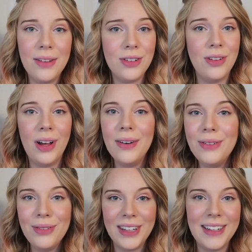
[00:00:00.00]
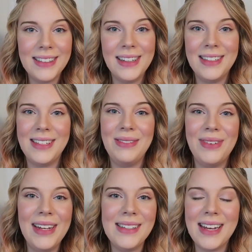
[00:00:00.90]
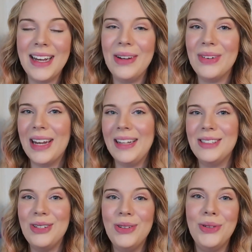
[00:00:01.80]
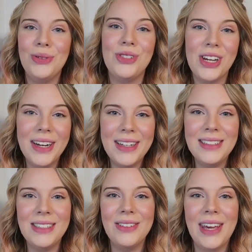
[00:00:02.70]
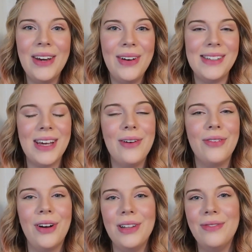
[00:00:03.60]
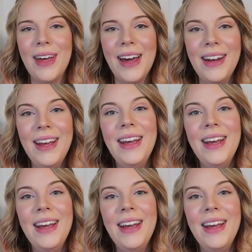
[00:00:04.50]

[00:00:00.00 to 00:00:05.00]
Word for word: There's a lot of new things in this event, and we're getting two new shinies, so can't wait to cover all of that.